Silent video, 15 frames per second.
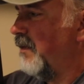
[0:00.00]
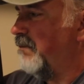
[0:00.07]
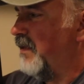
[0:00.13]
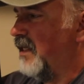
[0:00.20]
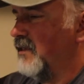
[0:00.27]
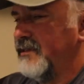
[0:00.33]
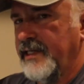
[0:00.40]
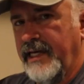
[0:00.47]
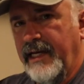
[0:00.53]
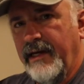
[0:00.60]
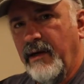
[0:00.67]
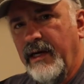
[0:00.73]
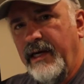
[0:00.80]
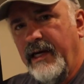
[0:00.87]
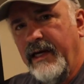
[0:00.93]
because
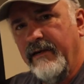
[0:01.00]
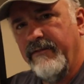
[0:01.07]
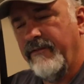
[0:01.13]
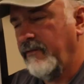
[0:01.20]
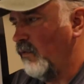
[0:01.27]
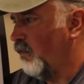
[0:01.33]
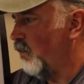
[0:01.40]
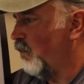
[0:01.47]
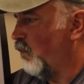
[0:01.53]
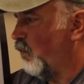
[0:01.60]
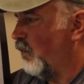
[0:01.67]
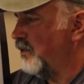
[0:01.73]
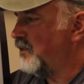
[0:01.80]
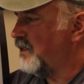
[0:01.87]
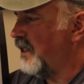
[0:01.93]
if
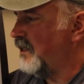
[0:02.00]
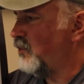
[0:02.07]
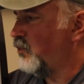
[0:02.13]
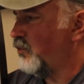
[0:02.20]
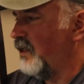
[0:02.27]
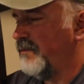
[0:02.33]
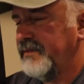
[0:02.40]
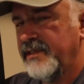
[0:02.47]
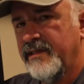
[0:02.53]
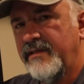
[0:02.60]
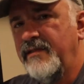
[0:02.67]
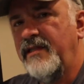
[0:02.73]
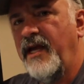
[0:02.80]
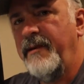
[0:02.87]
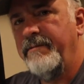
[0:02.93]
one side trips,
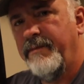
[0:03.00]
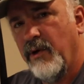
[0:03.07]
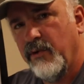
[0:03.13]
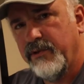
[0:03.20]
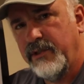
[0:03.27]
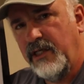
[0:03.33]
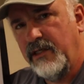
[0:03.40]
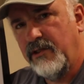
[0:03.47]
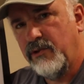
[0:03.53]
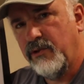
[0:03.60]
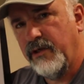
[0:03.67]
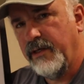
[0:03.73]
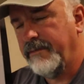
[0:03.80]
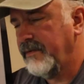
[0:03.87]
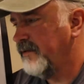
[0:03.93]
they both need to
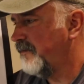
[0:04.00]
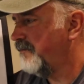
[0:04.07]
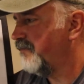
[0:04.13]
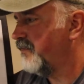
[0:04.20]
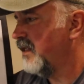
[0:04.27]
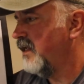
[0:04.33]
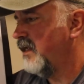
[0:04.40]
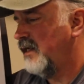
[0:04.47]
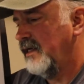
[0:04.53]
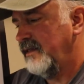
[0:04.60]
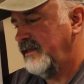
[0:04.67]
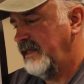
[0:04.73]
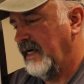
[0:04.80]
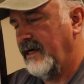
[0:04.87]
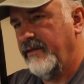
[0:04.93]
trip.
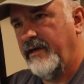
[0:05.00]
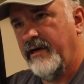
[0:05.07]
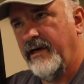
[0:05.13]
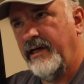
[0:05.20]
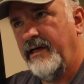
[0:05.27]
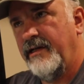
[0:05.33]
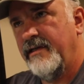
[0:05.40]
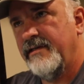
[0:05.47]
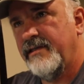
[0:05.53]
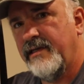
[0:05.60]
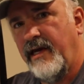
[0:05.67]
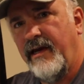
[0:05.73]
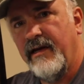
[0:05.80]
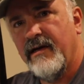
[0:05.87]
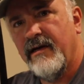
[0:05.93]
Now there is
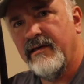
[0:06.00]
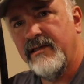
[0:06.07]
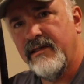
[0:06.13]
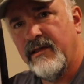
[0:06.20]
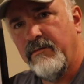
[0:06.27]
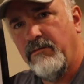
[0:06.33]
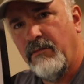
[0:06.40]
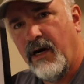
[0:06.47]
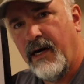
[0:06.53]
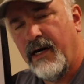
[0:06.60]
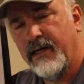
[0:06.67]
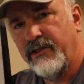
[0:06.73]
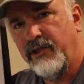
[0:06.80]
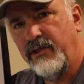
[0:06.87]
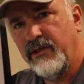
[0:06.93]
a custom
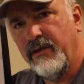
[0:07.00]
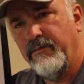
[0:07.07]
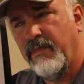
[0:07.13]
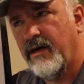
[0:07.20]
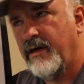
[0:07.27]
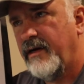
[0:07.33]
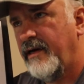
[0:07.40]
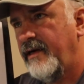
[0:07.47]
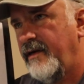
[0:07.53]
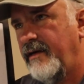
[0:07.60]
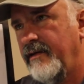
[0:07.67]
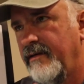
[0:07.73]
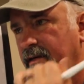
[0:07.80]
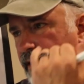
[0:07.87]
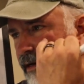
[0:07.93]
box you can
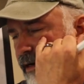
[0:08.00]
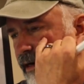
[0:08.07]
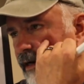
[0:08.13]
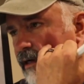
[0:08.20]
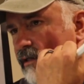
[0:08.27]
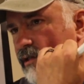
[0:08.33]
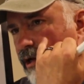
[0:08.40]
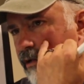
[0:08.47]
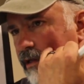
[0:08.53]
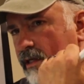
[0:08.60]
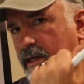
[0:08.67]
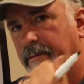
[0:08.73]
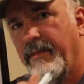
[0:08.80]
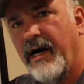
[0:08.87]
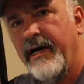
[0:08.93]
buy, it's called a
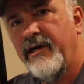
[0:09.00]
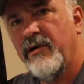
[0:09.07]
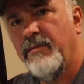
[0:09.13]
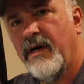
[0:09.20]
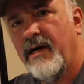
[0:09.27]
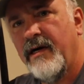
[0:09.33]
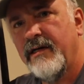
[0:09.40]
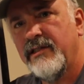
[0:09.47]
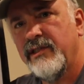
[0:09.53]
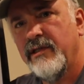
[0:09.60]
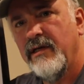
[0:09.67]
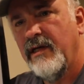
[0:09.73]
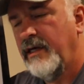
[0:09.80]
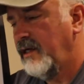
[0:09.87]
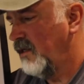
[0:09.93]
combiner box,
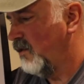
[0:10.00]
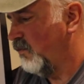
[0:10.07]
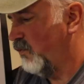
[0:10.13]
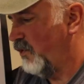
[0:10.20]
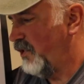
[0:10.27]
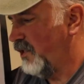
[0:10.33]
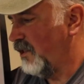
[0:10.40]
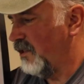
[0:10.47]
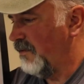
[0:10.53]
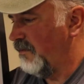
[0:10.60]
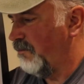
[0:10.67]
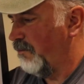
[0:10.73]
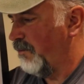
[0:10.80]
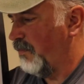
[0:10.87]
where you can